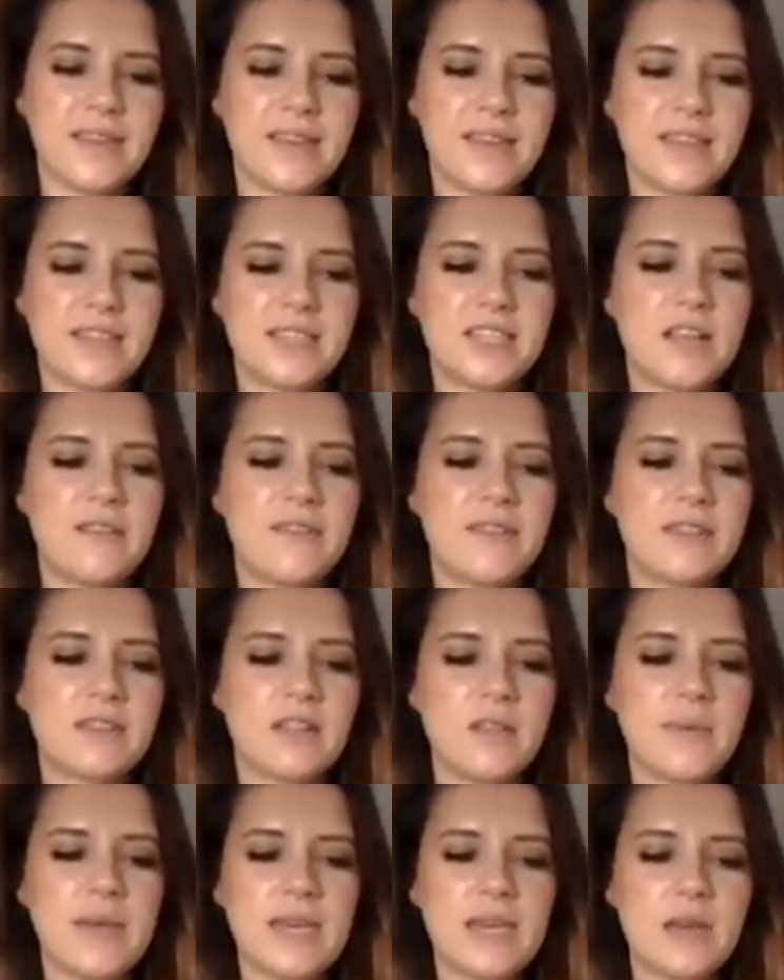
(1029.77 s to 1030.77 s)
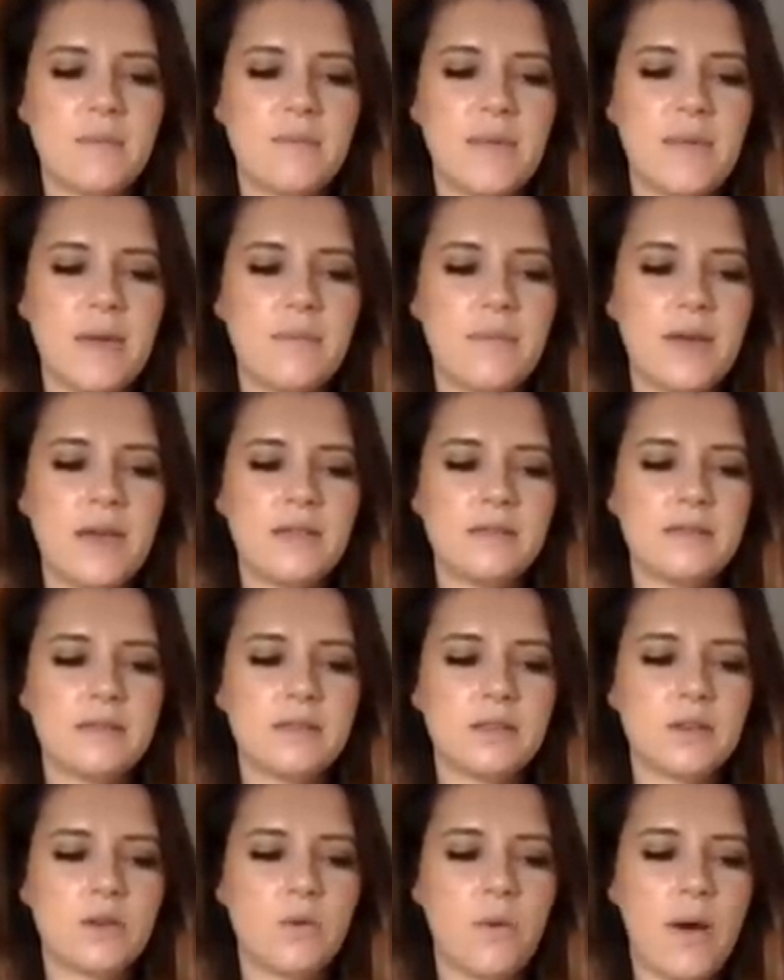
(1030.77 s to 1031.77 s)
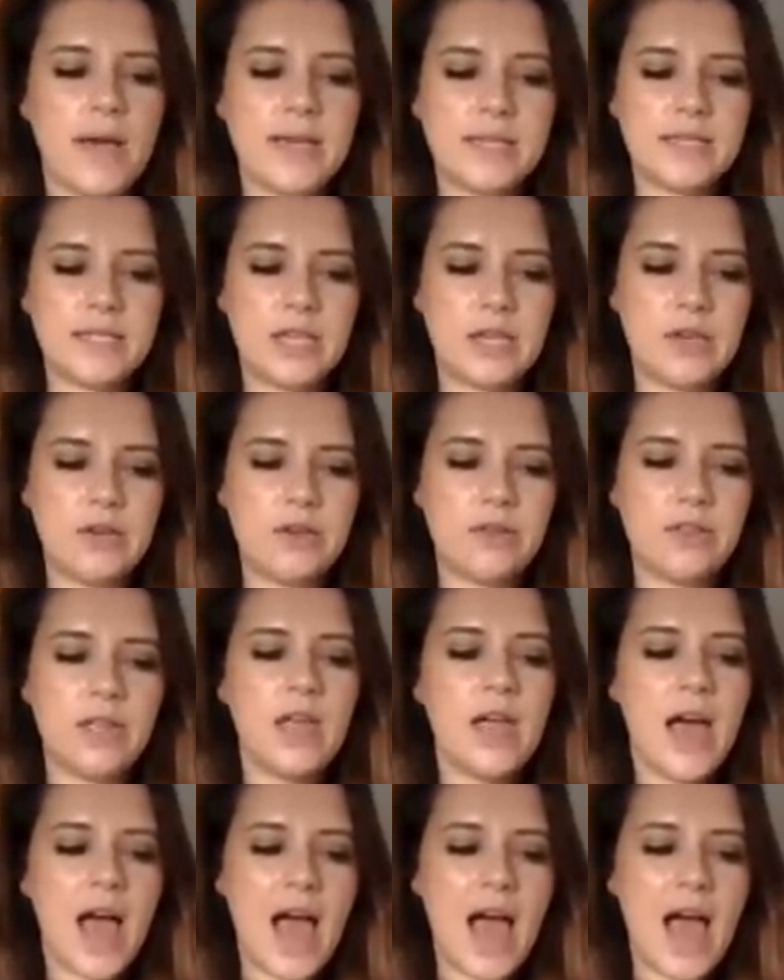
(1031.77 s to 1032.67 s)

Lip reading: So there's going to be commitment quite soon.